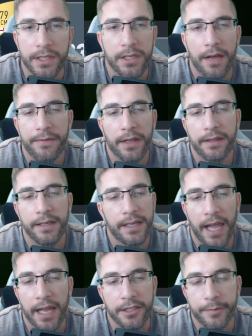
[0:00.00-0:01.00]
which I have nothing
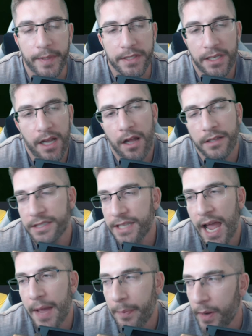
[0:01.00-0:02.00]
against because I can't
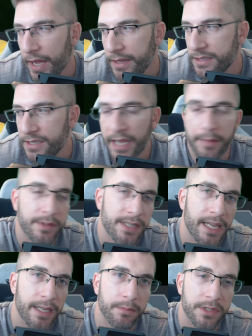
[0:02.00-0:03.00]
stand playing the same
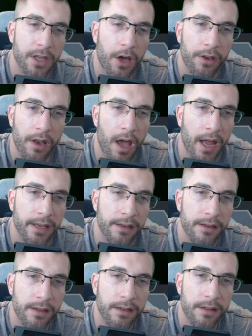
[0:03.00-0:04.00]
teams online